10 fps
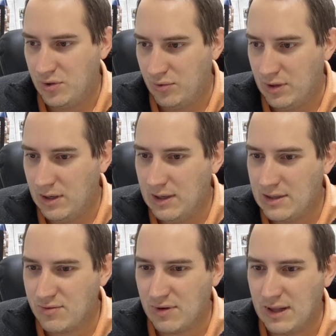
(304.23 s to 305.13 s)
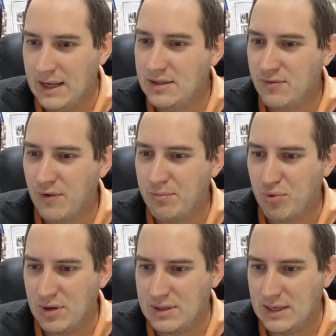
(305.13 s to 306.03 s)
Judah is released from
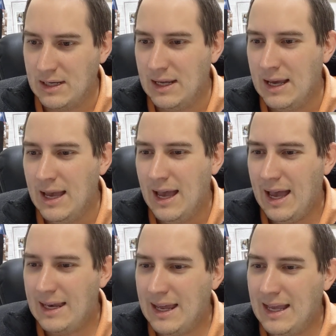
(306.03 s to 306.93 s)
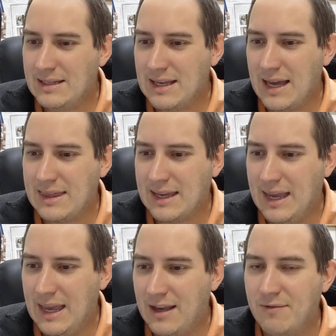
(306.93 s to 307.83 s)
prison and eats at the
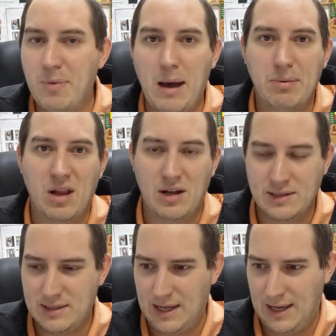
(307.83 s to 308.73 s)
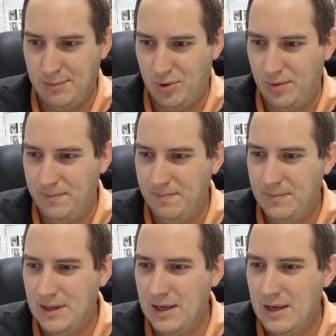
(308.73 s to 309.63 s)
king of Babylon's table.
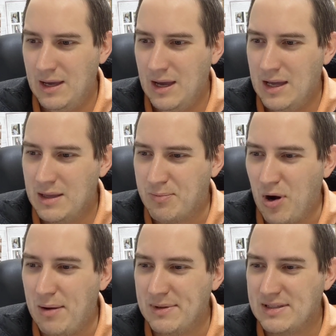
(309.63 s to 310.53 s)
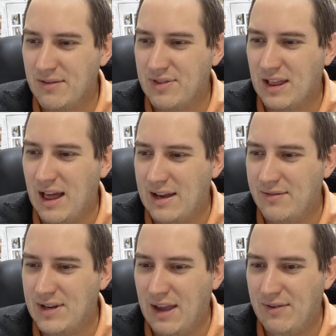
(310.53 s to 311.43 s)
The promise of the line
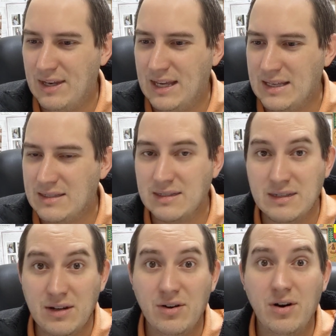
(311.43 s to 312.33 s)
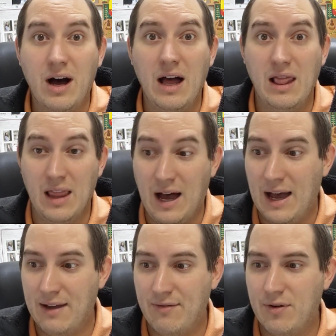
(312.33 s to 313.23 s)
of David is still
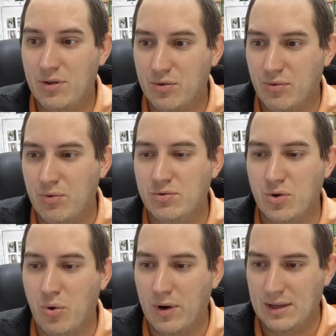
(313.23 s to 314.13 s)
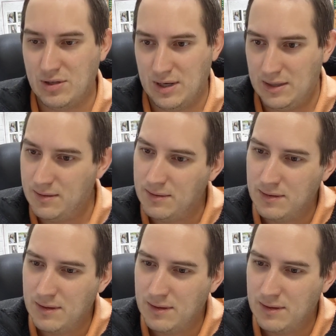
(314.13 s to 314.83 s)
alive through Jehoiachin.